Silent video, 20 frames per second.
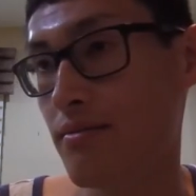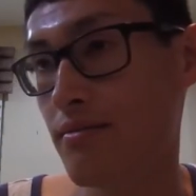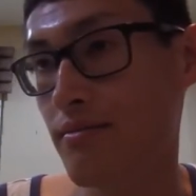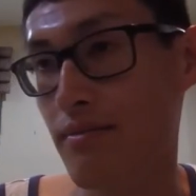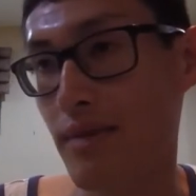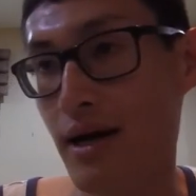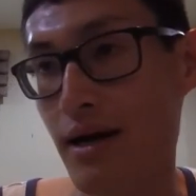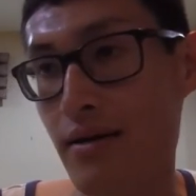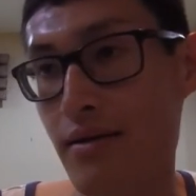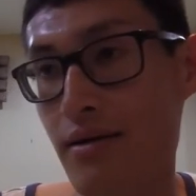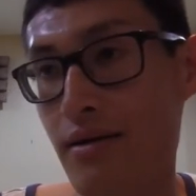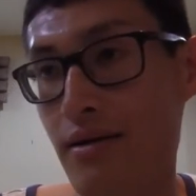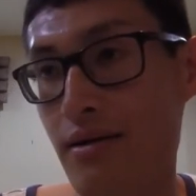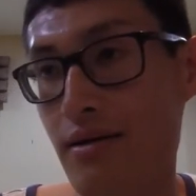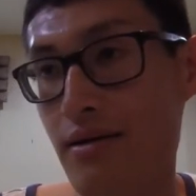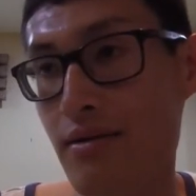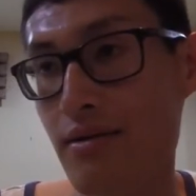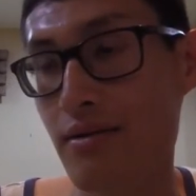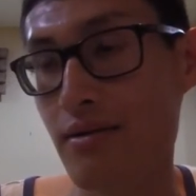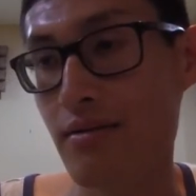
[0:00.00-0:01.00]
my
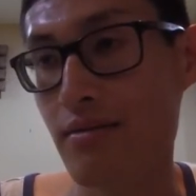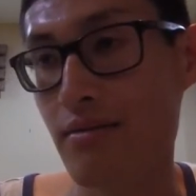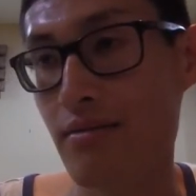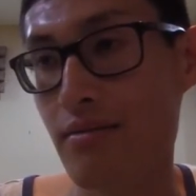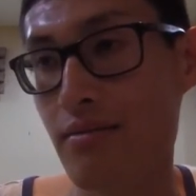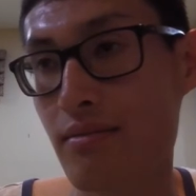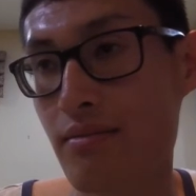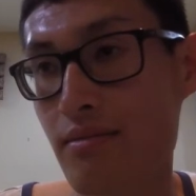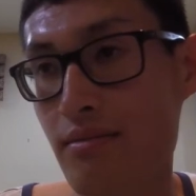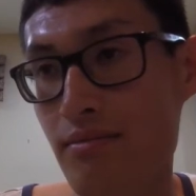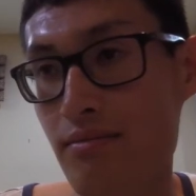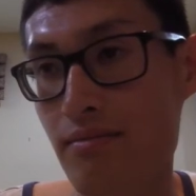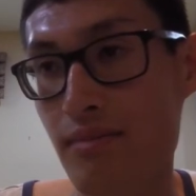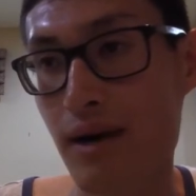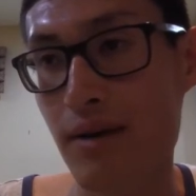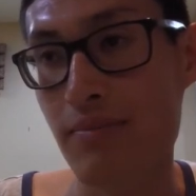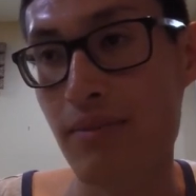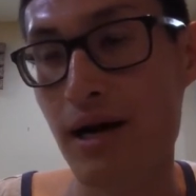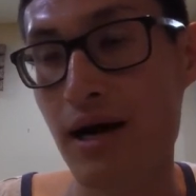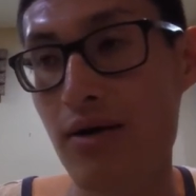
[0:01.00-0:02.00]

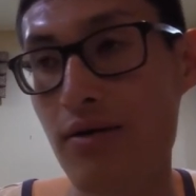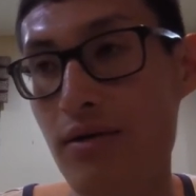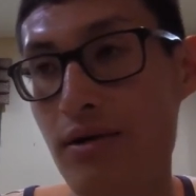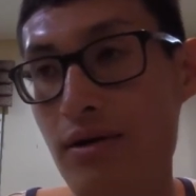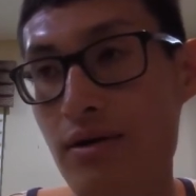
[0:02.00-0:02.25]
power,